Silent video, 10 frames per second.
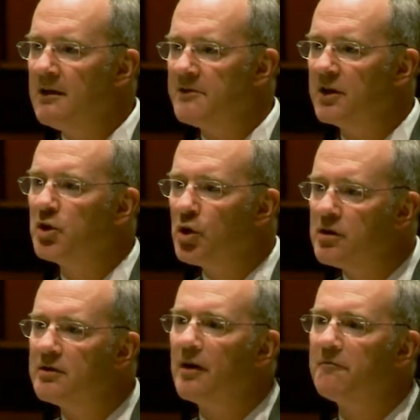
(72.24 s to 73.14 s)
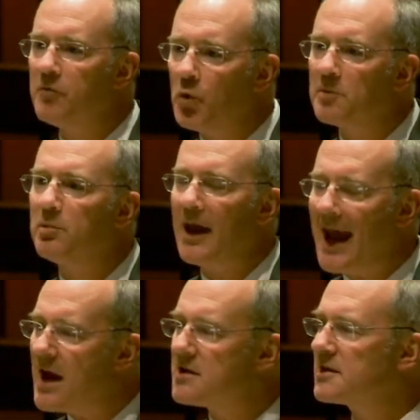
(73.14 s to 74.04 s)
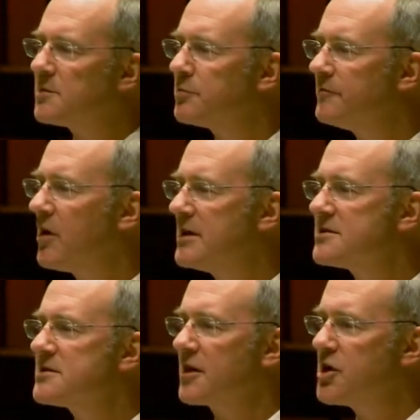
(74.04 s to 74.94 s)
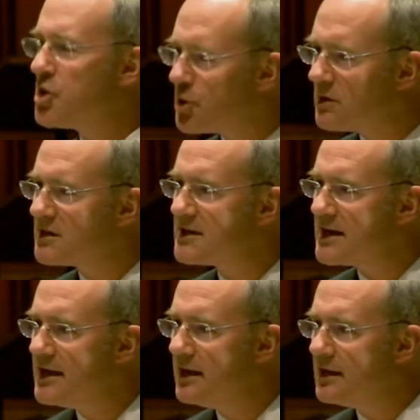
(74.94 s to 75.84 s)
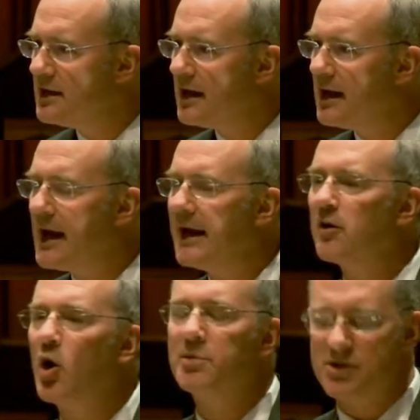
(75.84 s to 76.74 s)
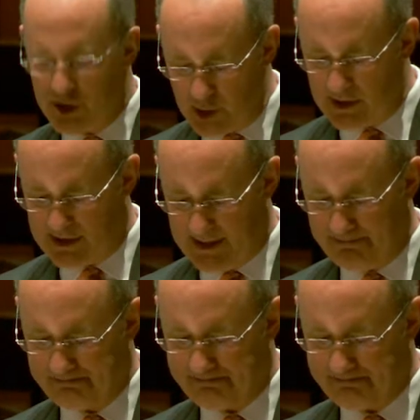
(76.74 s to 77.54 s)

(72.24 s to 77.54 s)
that good, affordable housing provides security and opportunity.